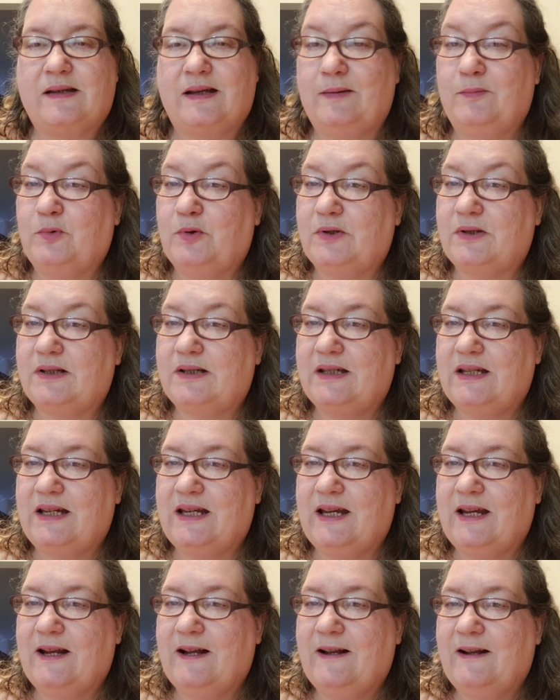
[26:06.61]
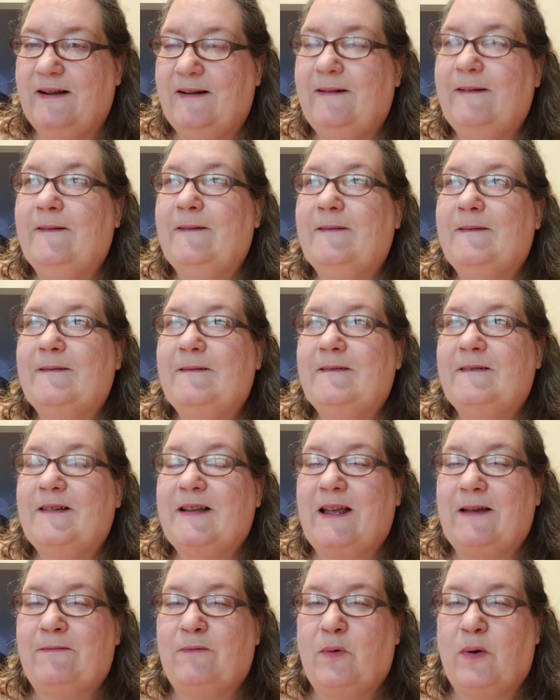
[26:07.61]
And we'll see
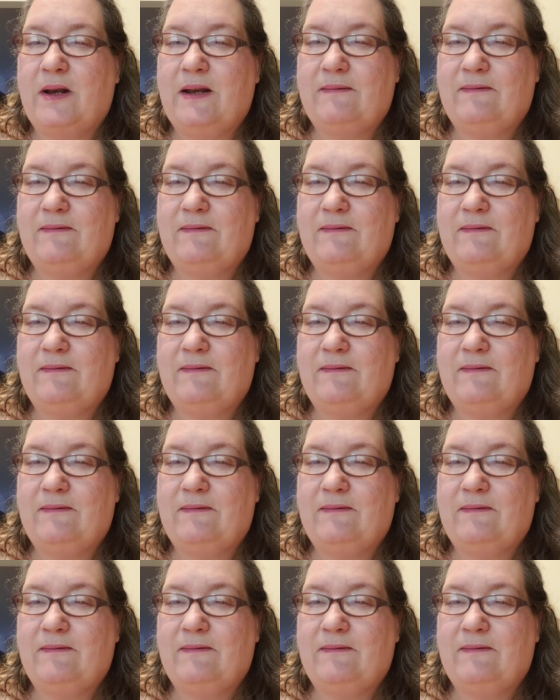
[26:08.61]
if one